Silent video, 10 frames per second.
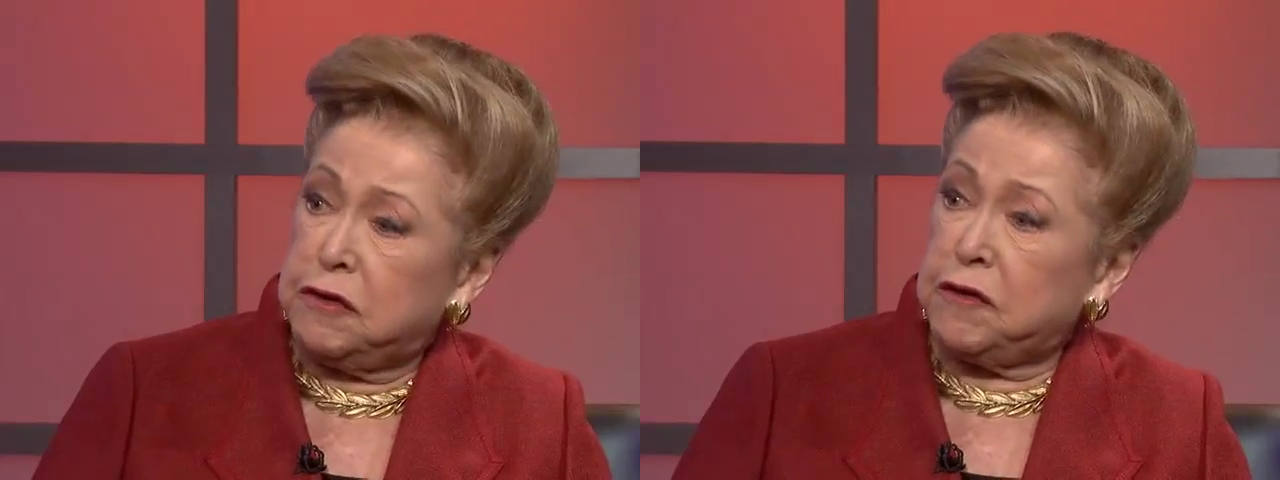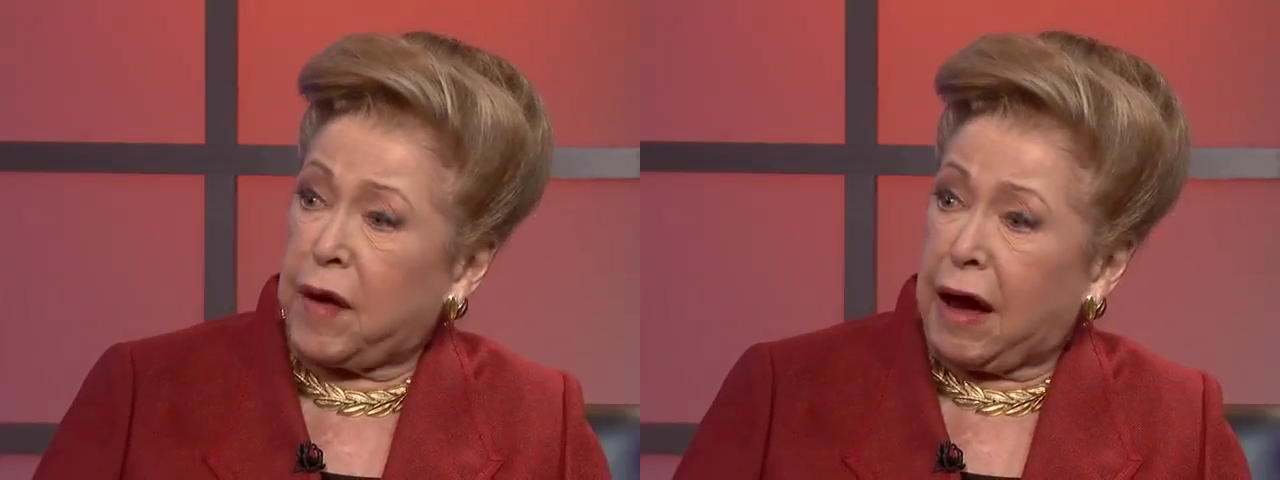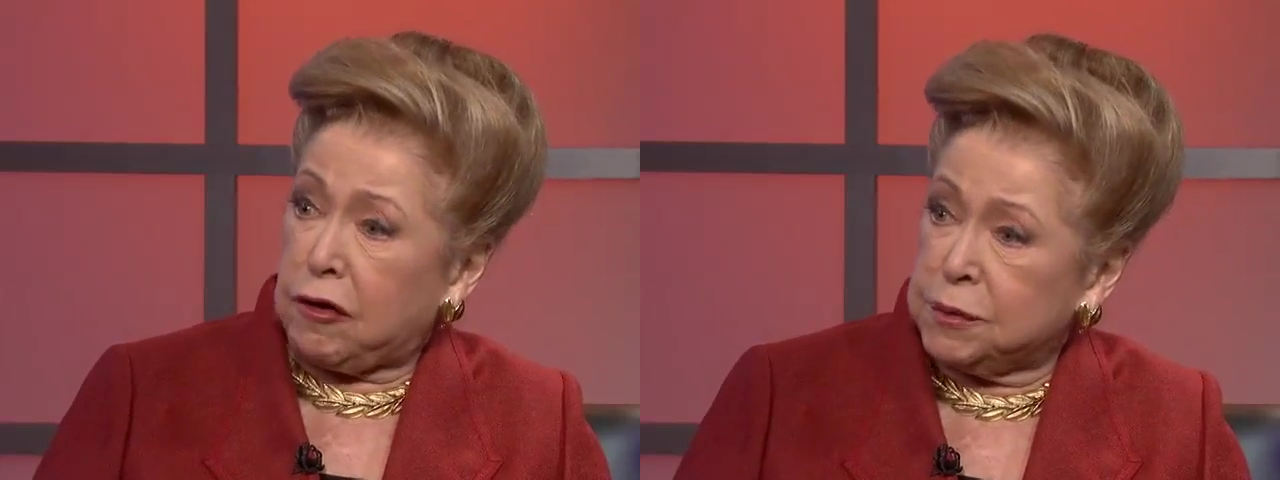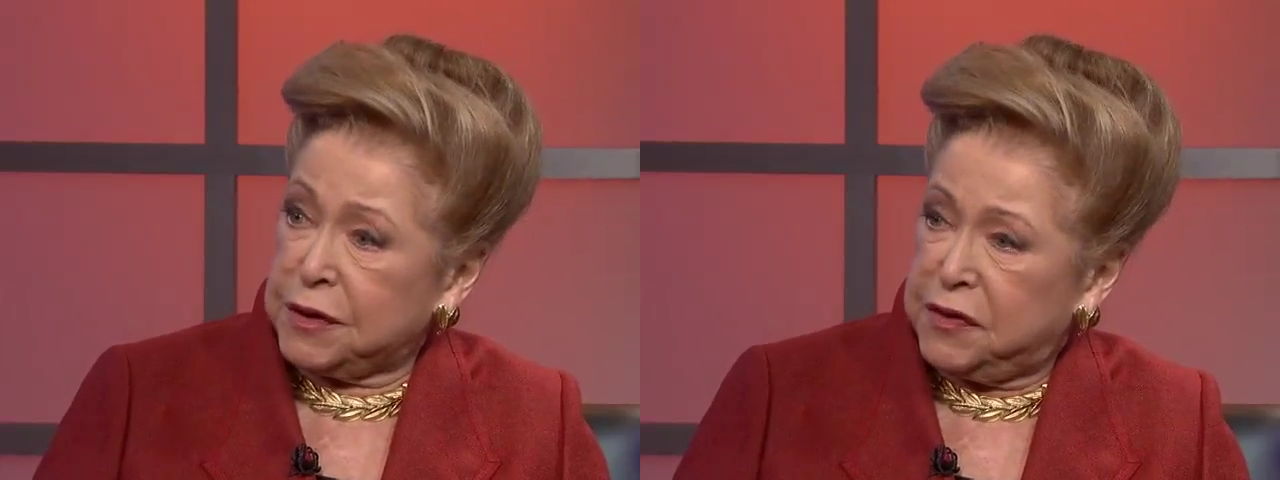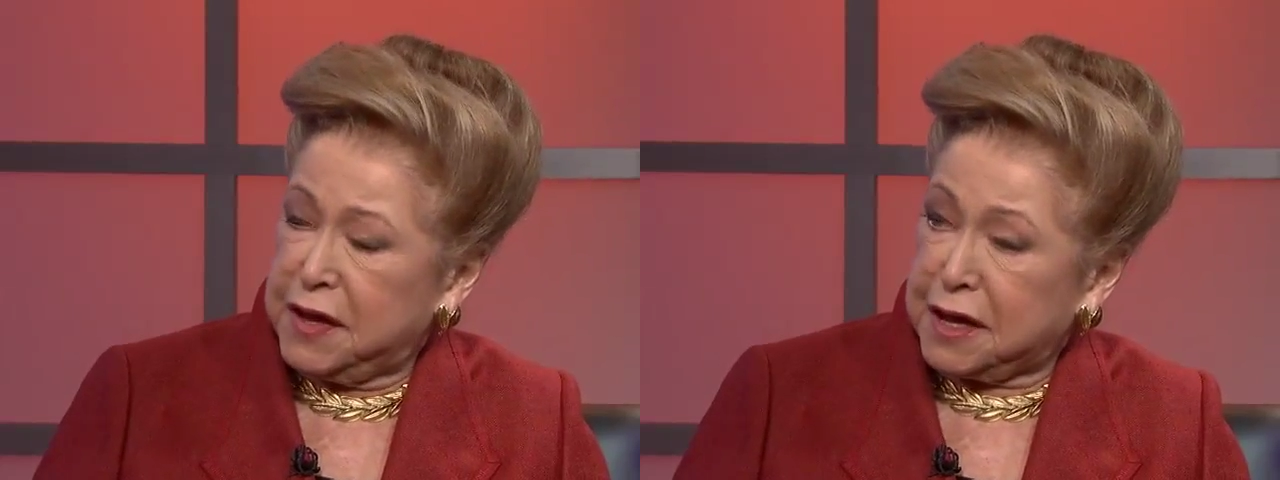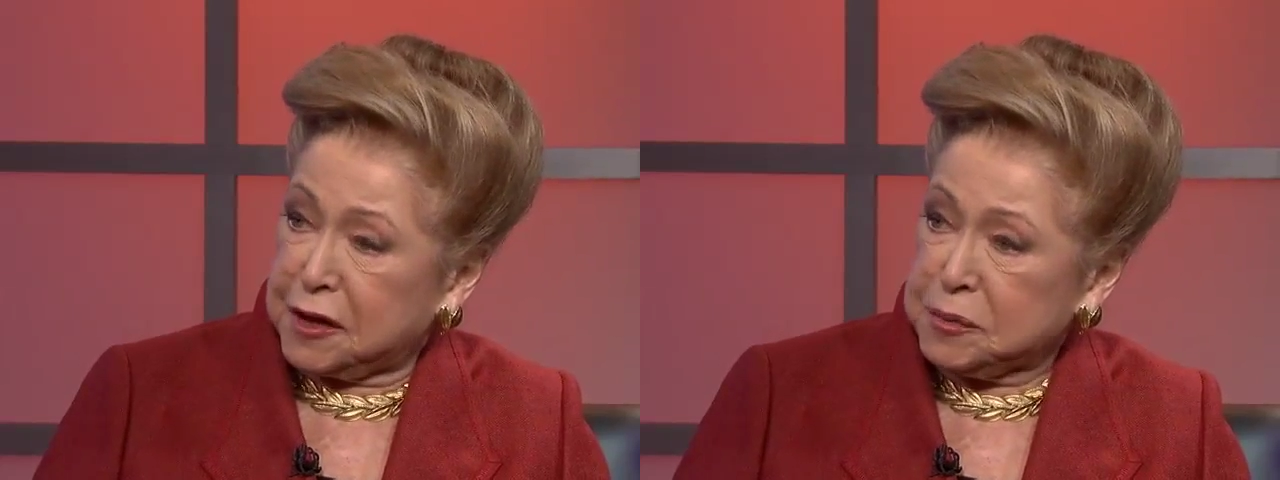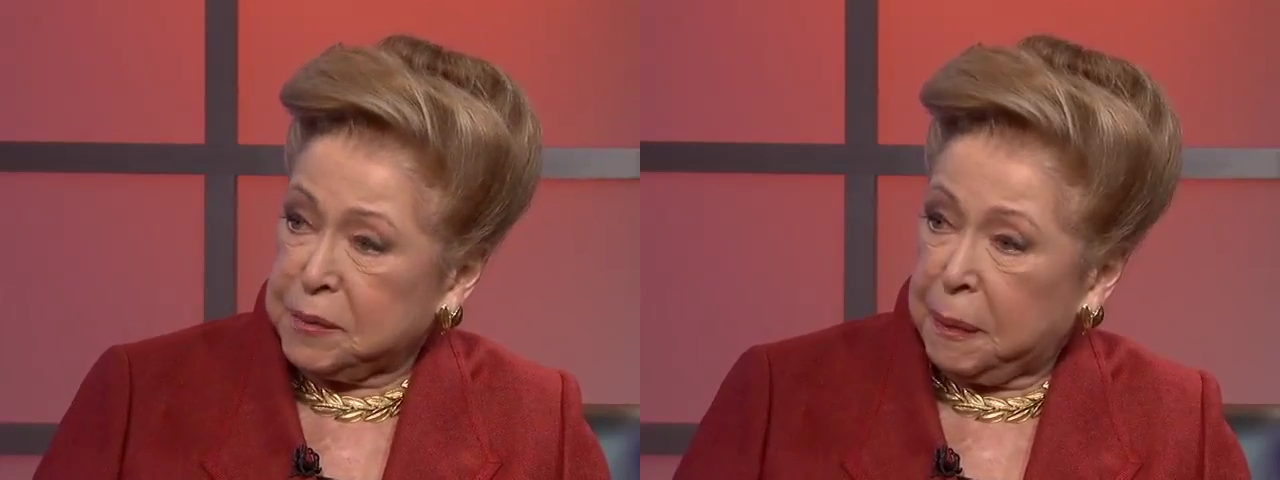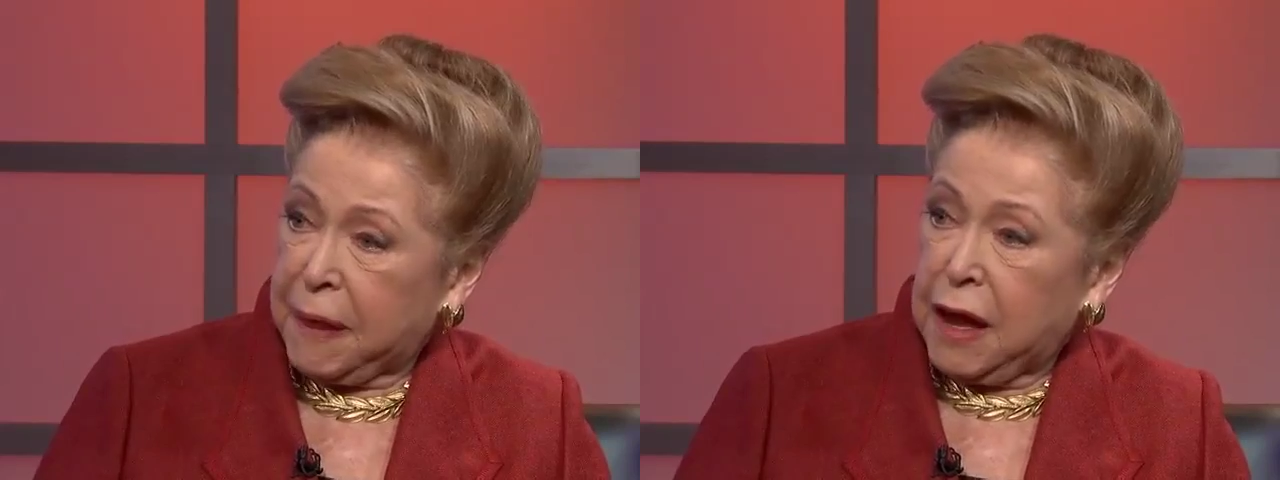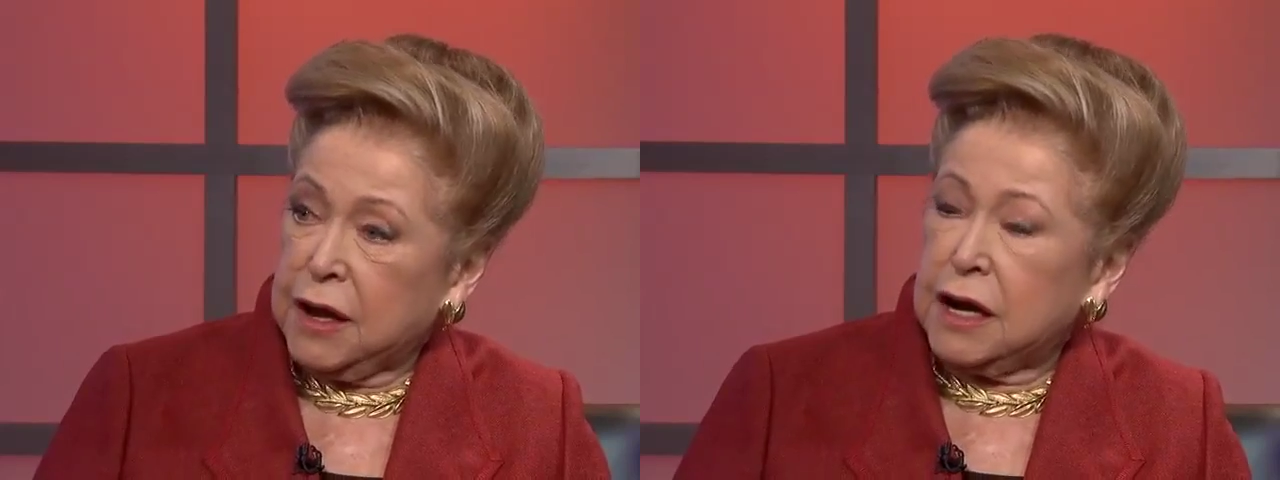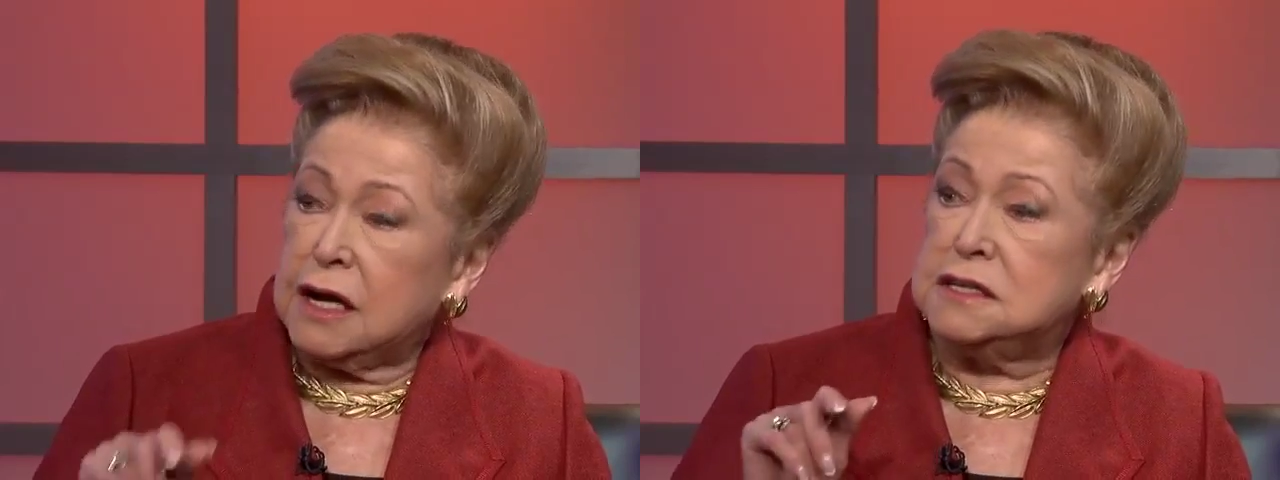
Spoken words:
of Arimathea, a